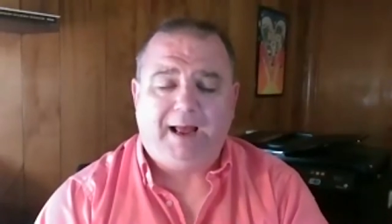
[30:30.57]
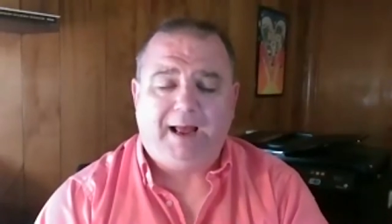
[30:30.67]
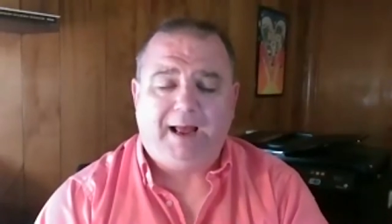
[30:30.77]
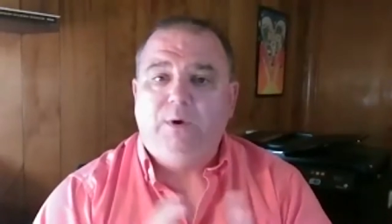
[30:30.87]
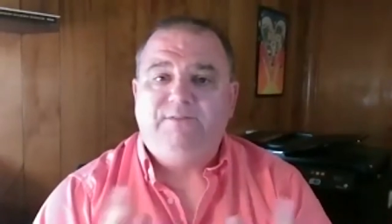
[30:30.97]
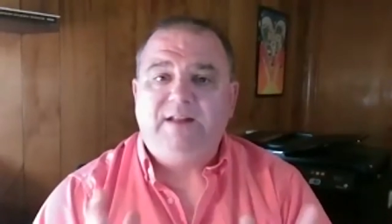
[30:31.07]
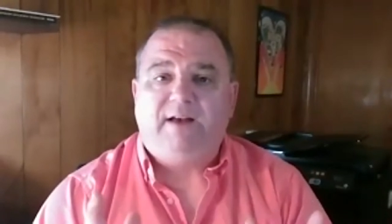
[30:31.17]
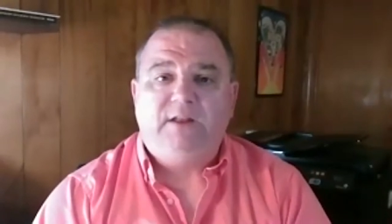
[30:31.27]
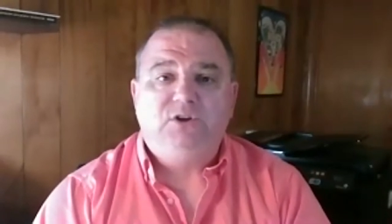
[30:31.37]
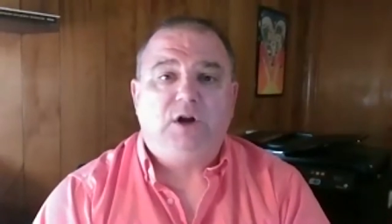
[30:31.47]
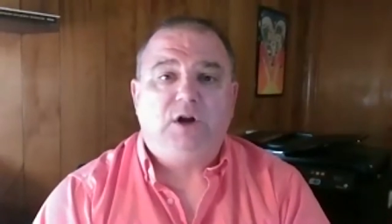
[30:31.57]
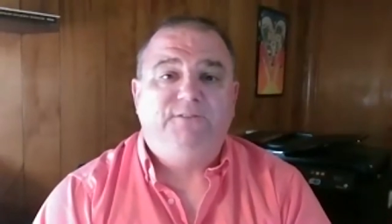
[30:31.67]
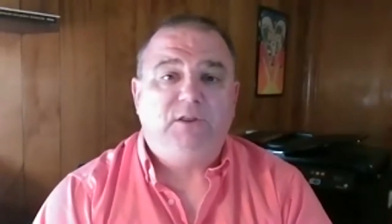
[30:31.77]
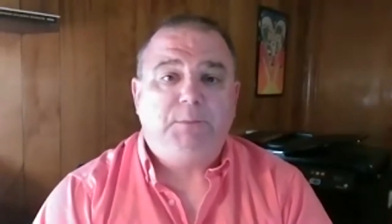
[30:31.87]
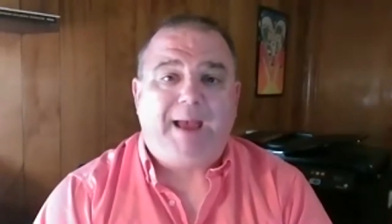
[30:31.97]
We've now finished our
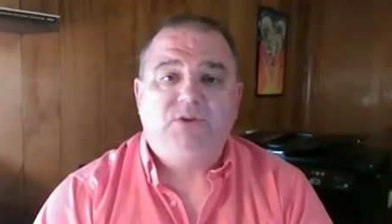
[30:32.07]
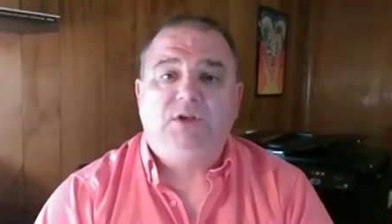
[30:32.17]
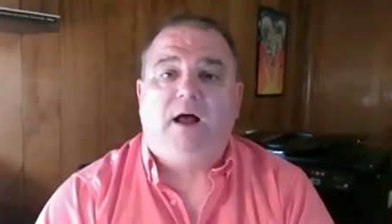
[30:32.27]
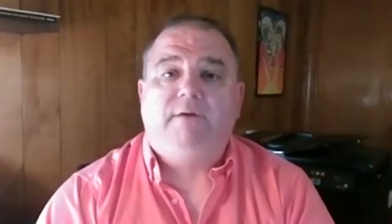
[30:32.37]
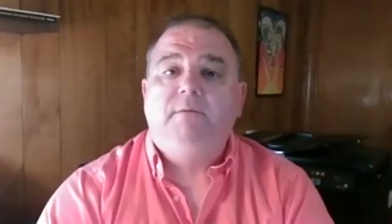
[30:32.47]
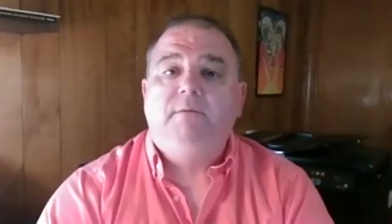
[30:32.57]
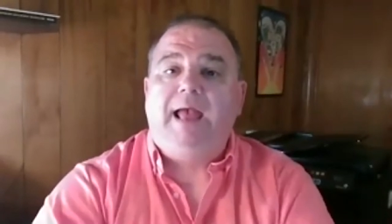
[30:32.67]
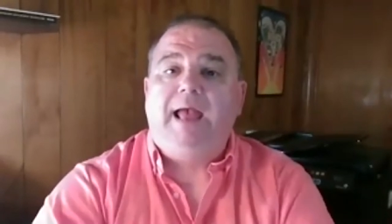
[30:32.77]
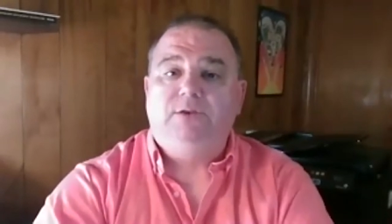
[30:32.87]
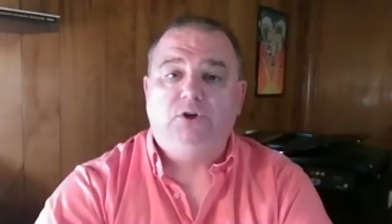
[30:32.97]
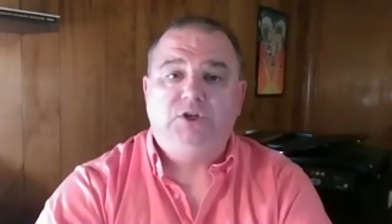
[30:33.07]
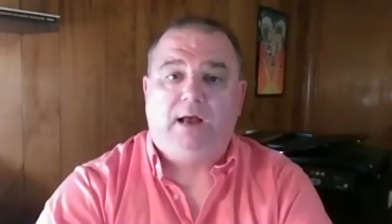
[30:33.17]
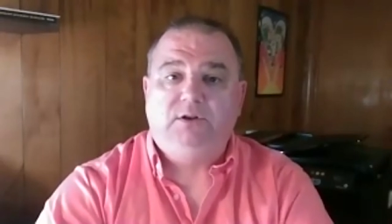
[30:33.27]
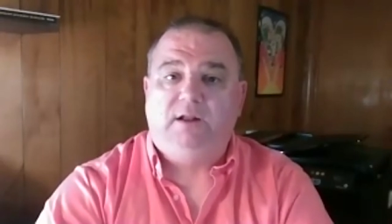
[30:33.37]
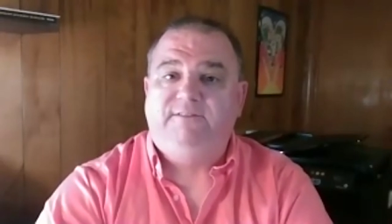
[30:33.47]
fifth pass off. Has your child
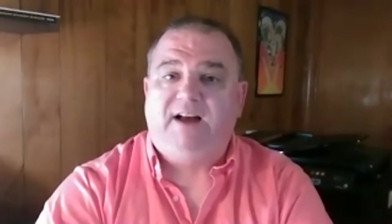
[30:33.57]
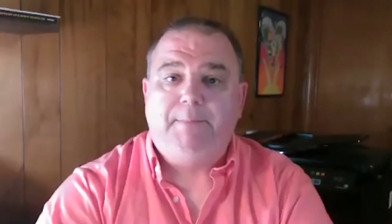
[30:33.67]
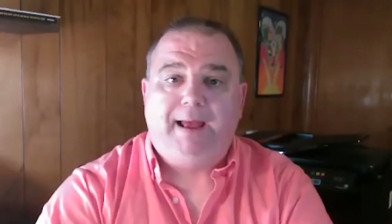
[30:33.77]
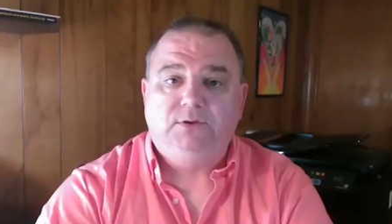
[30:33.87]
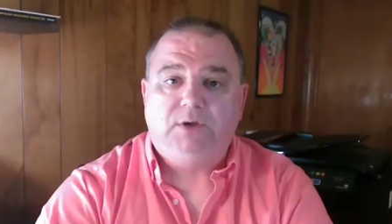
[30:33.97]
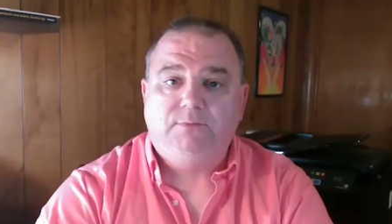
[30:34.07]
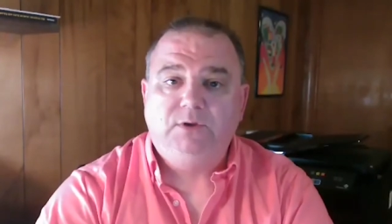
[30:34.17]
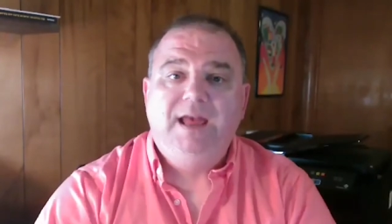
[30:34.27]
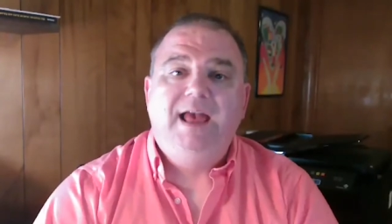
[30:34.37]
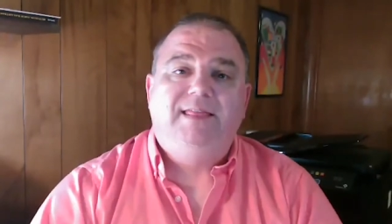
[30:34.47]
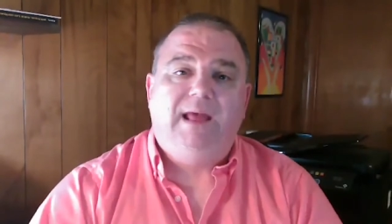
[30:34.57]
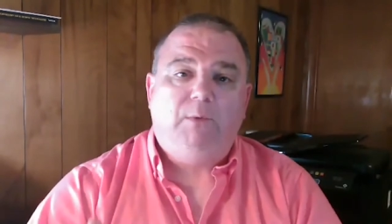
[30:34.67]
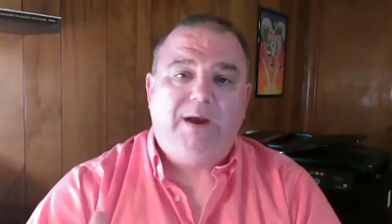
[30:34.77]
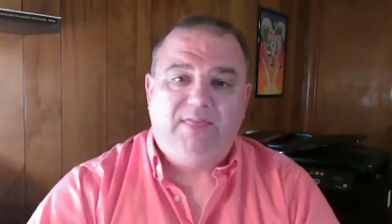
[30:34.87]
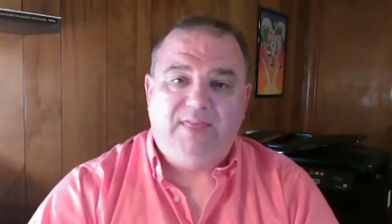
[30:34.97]
done five pass offs? That
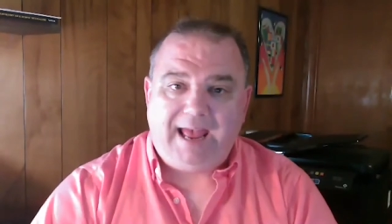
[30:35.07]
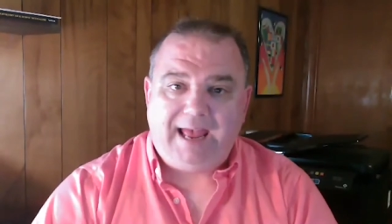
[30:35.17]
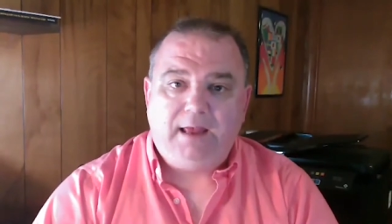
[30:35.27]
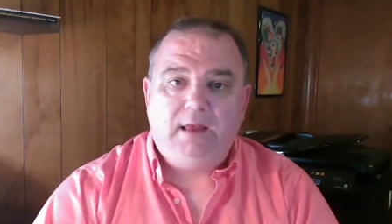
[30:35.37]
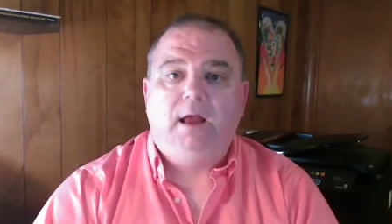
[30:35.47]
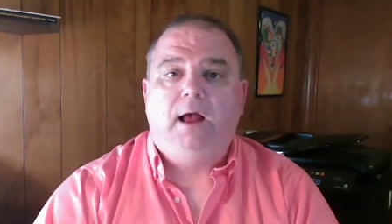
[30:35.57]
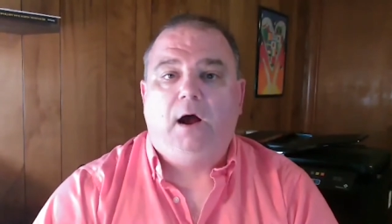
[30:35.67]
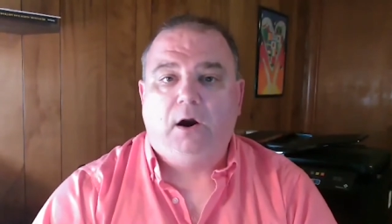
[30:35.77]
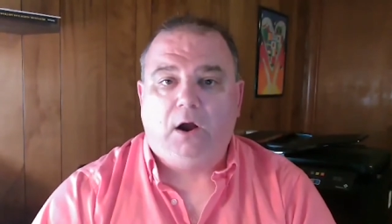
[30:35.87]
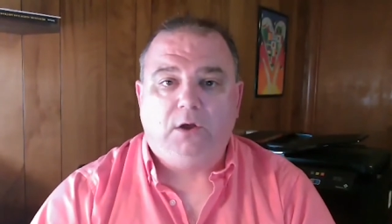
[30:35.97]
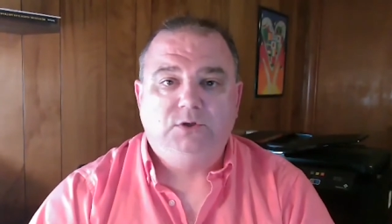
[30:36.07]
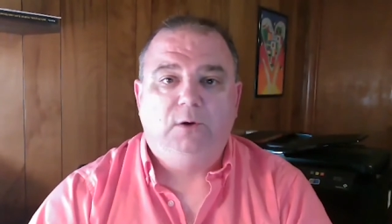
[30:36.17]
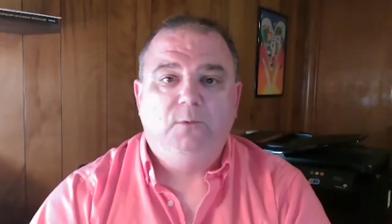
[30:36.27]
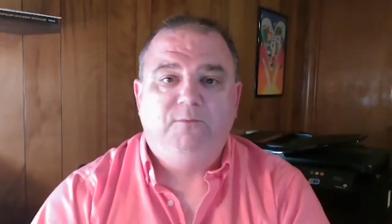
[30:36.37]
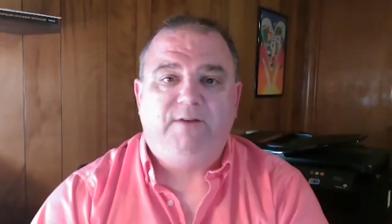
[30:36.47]
way they are
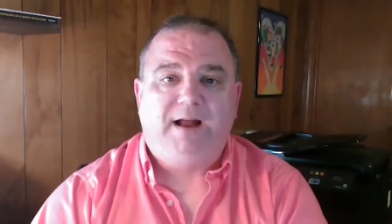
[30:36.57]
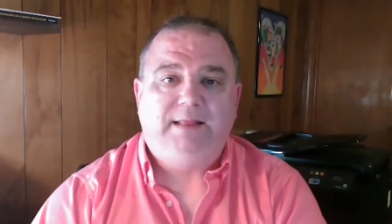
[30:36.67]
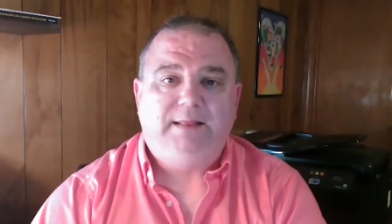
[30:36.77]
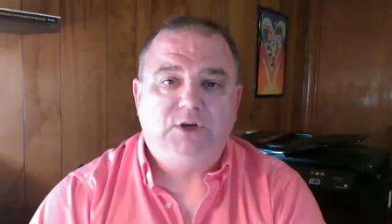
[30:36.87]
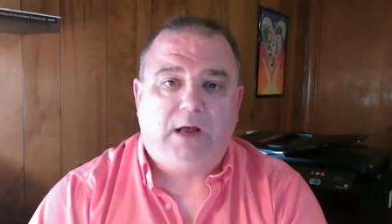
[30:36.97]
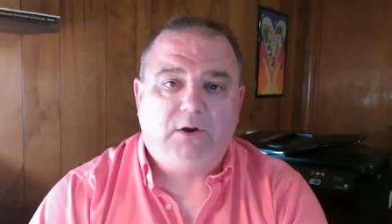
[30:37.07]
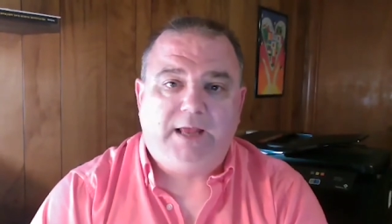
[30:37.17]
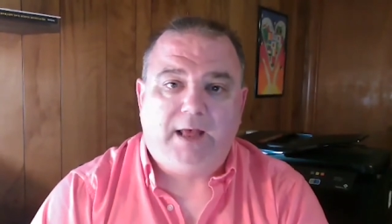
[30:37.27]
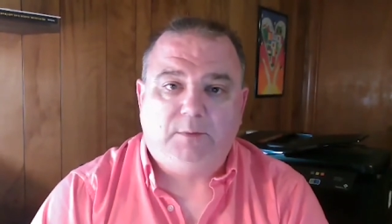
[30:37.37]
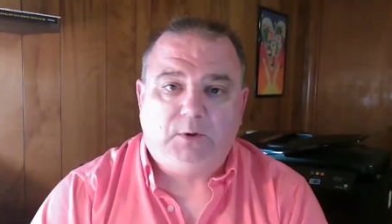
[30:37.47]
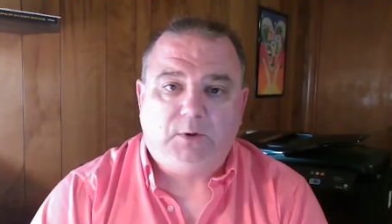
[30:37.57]
also finding their child accountable.